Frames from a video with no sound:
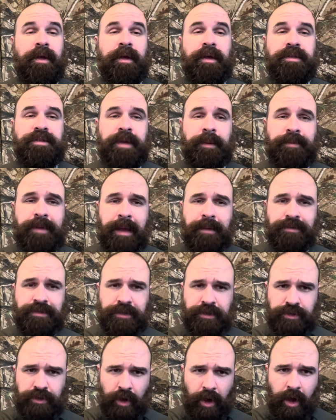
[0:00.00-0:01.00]
sometimes
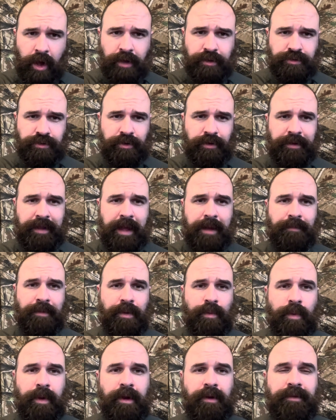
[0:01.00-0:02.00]
the dogs look at me
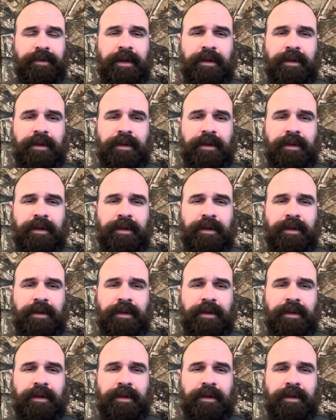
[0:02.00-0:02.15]
weird.